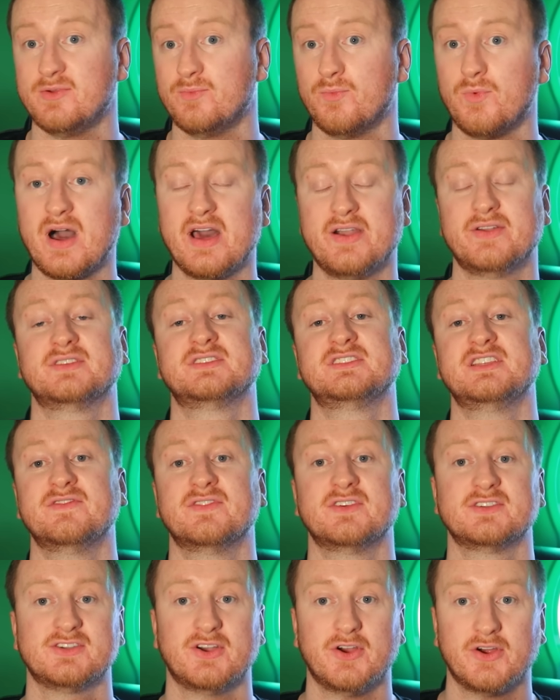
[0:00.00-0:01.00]
a wide
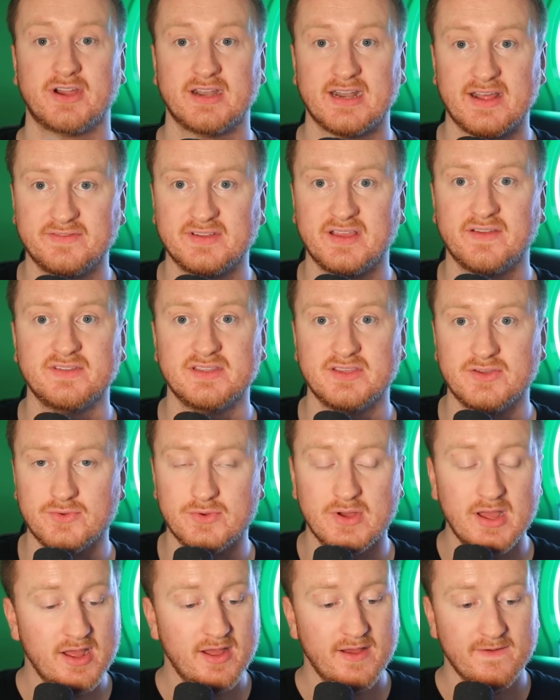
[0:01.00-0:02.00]
receiver target I've given
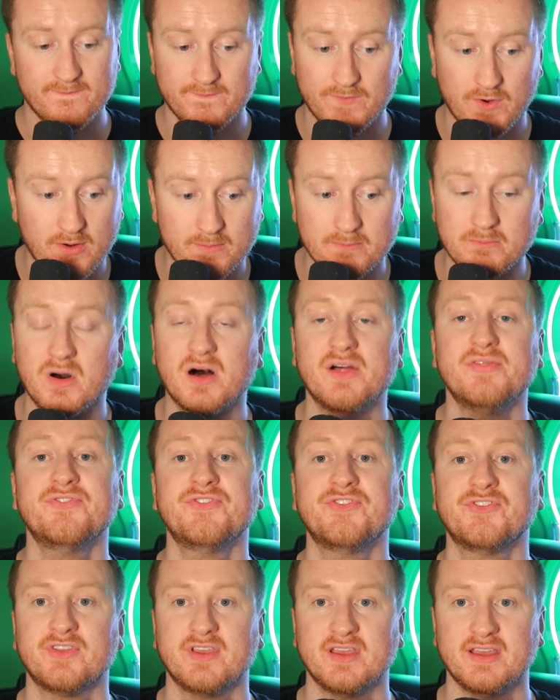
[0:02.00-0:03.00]
you for
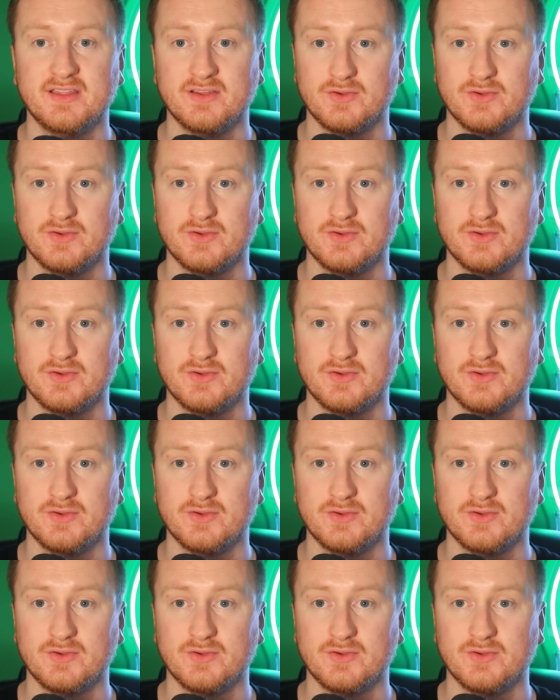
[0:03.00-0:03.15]
months,